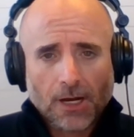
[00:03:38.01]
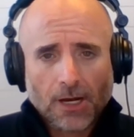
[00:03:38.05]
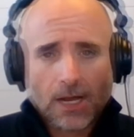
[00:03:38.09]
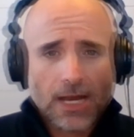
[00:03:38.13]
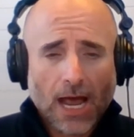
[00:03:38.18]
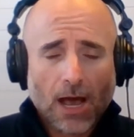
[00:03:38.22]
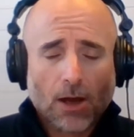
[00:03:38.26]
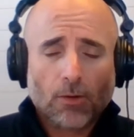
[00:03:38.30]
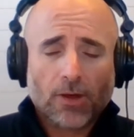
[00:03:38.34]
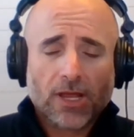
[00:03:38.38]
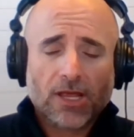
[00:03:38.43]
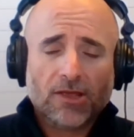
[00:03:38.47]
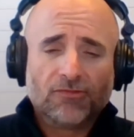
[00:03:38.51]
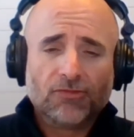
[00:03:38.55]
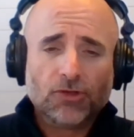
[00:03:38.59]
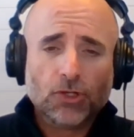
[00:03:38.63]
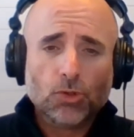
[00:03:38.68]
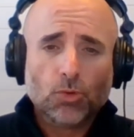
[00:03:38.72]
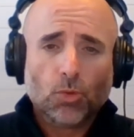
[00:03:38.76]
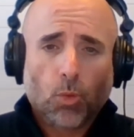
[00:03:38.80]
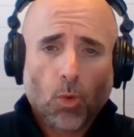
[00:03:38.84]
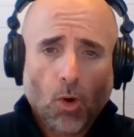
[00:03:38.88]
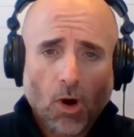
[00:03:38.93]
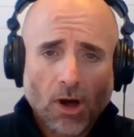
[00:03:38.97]
Now, if
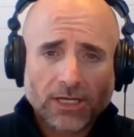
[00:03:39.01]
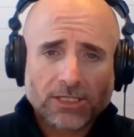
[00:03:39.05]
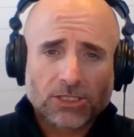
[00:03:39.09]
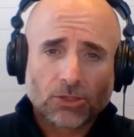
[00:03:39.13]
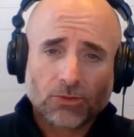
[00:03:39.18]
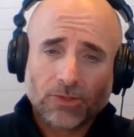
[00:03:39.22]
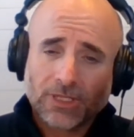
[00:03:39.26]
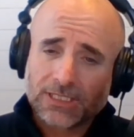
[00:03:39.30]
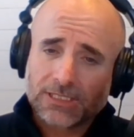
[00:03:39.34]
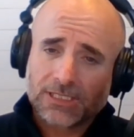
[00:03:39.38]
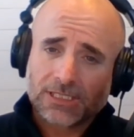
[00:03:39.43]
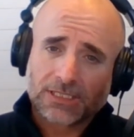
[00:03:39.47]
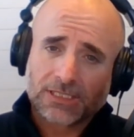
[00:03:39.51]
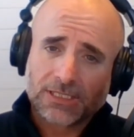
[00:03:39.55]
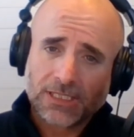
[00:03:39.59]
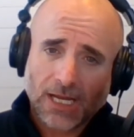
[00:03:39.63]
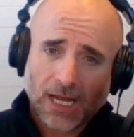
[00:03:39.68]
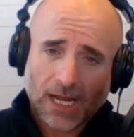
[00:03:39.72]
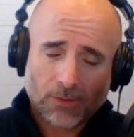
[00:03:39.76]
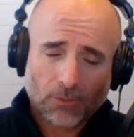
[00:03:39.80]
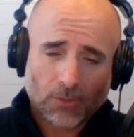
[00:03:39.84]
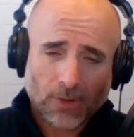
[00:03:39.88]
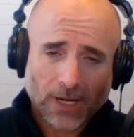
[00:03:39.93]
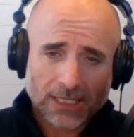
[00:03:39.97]
you want to, this is
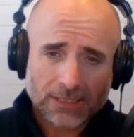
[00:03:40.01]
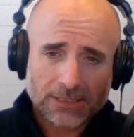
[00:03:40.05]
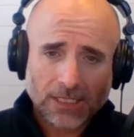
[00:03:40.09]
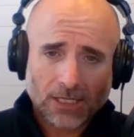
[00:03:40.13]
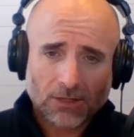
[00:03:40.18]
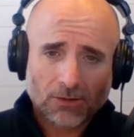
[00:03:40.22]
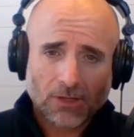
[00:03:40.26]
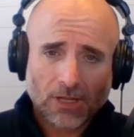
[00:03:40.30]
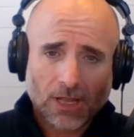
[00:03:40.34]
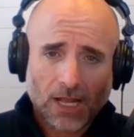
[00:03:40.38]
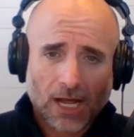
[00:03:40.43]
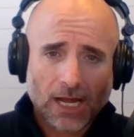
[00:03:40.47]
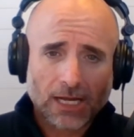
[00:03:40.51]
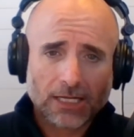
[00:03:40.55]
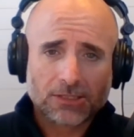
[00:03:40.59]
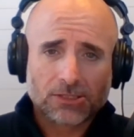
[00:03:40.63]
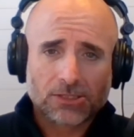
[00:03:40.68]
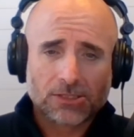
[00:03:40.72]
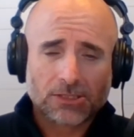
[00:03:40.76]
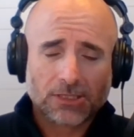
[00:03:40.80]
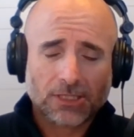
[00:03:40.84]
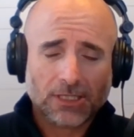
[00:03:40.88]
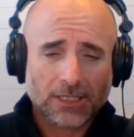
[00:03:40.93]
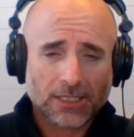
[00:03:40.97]
what I tell
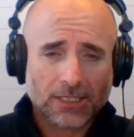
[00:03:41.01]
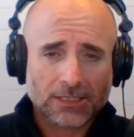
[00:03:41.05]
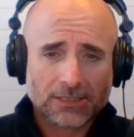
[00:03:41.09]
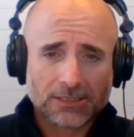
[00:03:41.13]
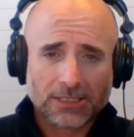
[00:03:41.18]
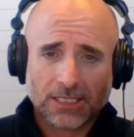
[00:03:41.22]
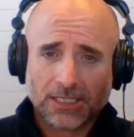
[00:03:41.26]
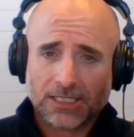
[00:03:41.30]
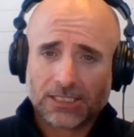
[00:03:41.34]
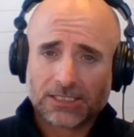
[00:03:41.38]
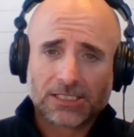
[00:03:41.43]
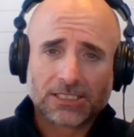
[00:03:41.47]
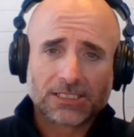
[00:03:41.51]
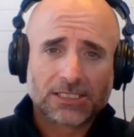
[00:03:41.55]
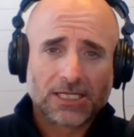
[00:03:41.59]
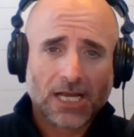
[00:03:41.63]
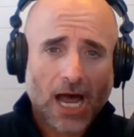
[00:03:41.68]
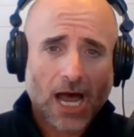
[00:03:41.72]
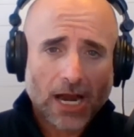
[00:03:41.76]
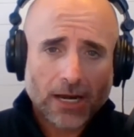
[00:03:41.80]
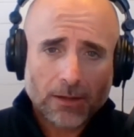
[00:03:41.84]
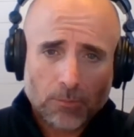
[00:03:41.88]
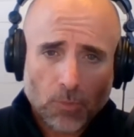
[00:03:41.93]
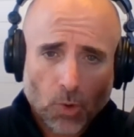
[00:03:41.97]
clients is that this is
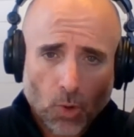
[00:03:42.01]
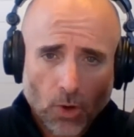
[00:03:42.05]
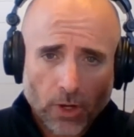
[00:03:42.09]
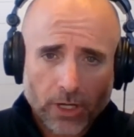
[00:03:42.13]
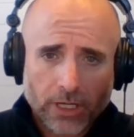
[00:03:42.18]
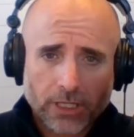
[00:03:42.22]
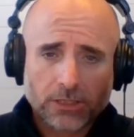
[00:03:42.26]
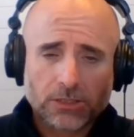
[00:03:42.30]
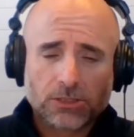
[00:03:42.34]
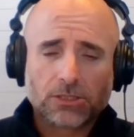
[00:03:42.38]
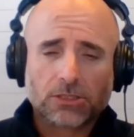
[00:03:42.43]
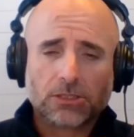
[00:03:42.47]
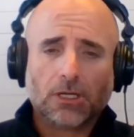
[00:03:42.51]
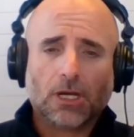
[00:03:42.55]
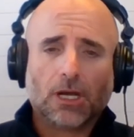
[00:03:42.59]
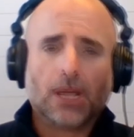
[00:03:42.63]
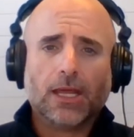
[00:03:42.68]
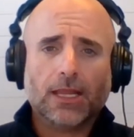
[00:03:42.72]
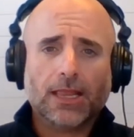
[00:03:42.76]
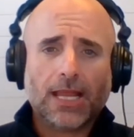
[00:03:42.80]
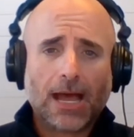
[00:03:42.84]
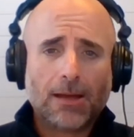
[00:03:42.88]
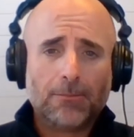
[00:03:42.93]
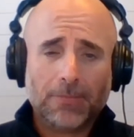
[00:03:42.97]
not a mortgage,
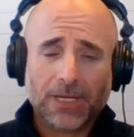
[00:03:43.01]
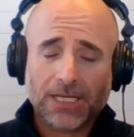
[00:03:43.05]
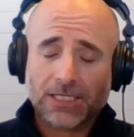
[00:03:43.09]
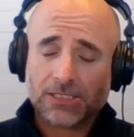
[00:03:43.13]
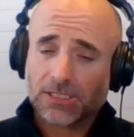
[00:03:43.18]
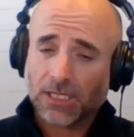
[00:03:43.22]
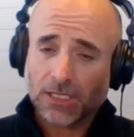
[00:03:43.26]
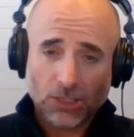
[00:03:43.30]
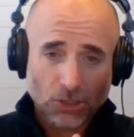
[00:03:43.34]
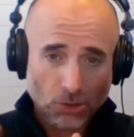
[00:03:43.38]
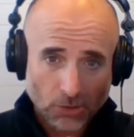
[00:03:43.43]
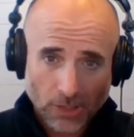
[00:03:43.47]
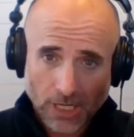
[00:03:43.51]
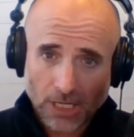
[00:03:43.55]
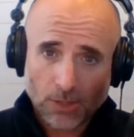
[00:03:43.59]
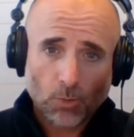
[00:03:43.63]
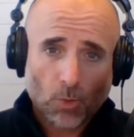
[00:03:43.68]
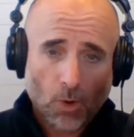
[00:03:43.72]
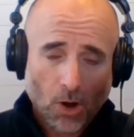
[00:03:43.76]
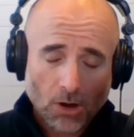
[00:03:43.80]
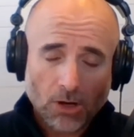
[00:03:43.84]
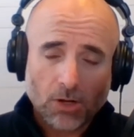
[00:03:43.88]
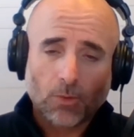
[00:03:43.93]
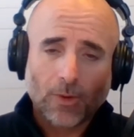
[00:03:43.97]
and that means that you can
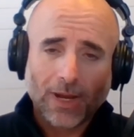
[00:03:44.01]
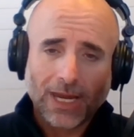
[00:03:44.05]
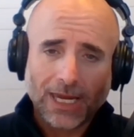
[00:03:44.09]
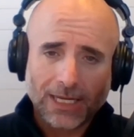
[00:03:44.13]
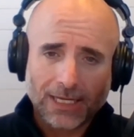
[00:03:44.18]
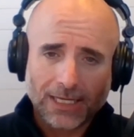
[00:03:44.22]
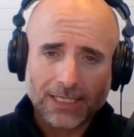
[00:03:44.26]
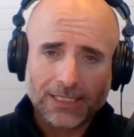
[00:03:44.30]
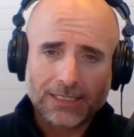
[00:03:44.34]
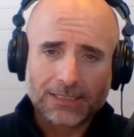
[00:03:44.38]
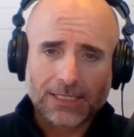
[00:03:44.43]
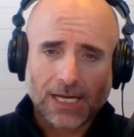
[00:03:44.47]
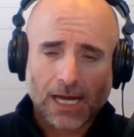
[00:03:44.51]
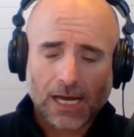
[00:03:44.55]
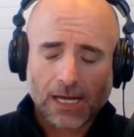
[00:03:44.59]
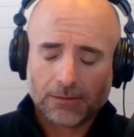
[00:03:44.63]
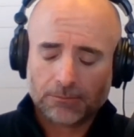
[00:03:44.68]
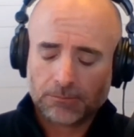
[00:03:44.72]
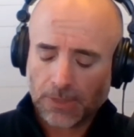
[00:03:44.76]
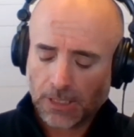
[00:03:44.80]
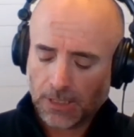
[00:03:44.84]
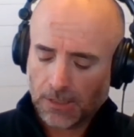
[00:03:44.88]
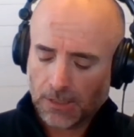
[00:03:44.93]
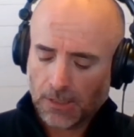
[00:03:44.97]
walk away at any
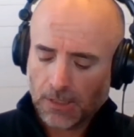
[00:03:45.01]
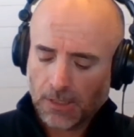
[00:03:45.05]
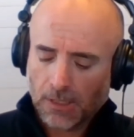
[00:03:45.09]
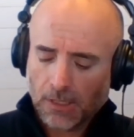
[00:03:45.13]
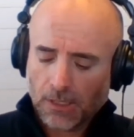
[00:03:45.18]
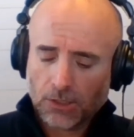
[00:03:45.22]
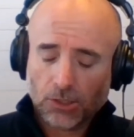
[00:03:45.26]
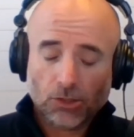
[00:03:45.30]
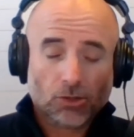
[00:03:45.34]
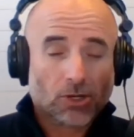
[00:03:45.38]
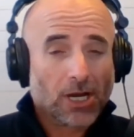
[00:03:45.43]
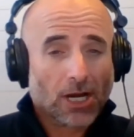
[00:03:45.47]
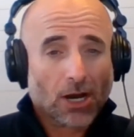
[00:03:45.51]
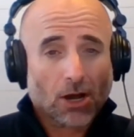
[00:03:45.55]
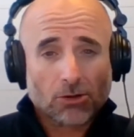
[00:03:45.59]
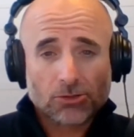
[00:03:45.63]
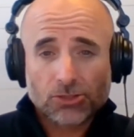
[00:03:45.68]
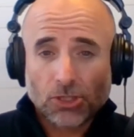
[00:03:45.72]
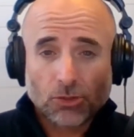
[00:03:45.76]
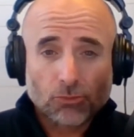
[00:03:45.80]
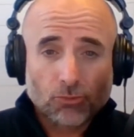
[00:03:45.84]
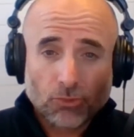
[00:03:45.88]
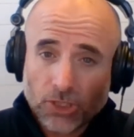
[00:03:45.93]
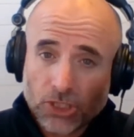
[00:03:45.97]
time. You can
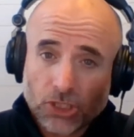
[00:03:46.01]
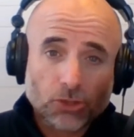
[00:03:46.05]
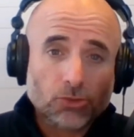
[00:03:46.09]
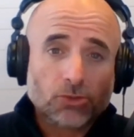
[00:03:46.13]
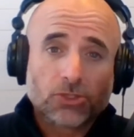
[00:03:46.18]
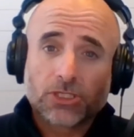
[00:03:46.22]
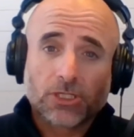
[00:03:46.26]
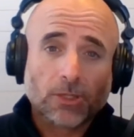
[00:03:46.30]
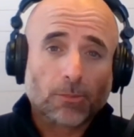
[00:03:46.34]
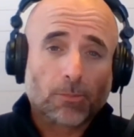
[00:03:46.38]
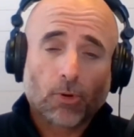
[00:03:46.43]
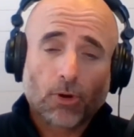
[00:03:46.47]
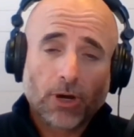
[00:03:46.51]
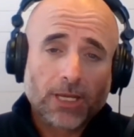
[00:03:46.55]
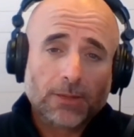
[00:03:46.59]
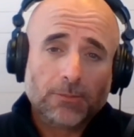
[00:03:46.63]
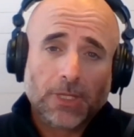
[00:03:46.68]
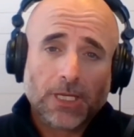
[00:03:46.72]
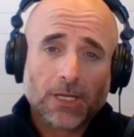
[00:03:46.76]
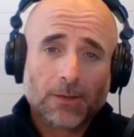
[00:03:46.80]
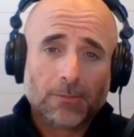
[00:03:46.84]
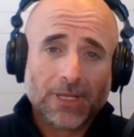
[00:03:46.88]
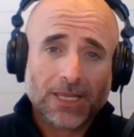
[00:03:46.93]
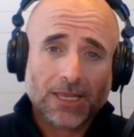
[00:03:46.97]
also reduce the
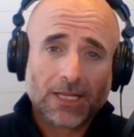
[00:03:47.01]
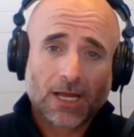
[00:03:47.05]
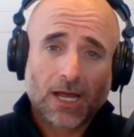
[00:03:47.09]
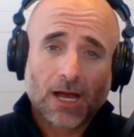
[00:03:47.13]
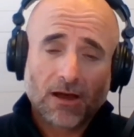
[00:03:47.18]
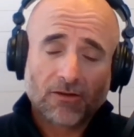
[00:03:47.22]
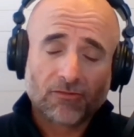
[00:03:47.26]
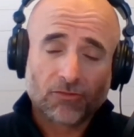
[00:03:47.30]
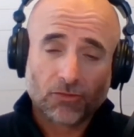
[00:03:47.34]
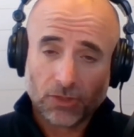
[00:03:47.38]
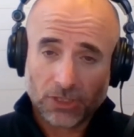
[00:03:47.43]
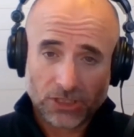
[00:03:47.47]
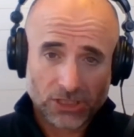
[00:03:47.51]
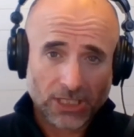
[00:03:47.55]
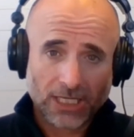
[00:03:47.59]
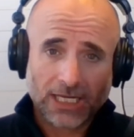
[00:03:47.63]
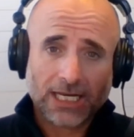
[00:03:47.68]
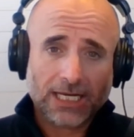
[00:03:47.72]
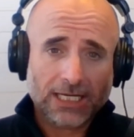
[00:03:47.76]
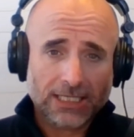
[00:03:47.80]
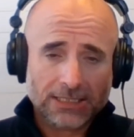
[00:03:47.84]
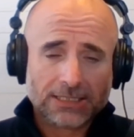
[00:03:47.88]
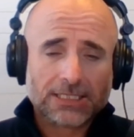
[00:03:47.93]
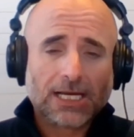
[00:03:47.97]
premium and the coverage at
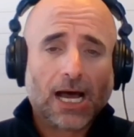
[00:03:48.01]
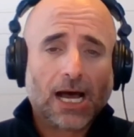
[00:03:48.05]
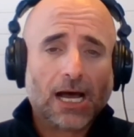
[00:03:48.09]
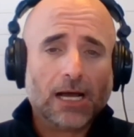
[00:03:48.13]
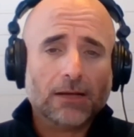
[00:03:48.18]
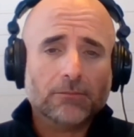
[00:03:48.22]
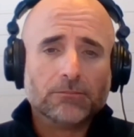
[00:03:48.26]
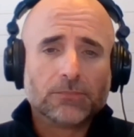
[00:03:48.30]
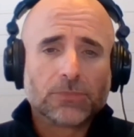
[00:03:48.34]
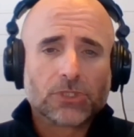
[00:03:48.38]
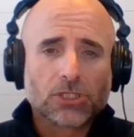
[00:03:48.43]
any time.